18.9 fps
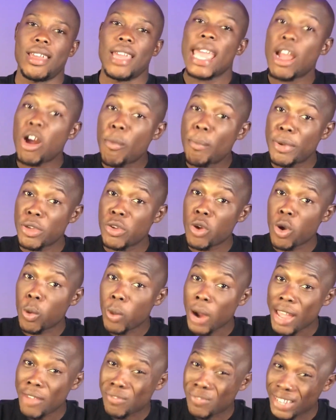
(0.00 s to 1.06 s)
helping your
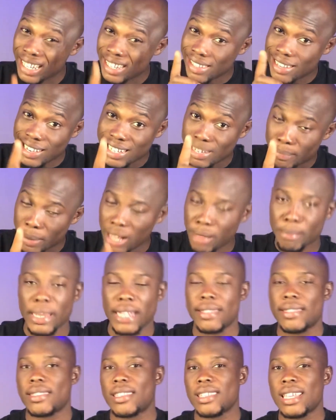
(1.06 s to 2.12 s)
wife in that
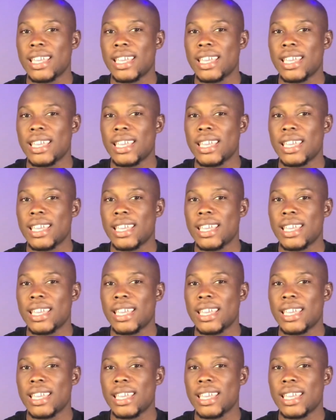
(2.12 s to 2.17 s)
department.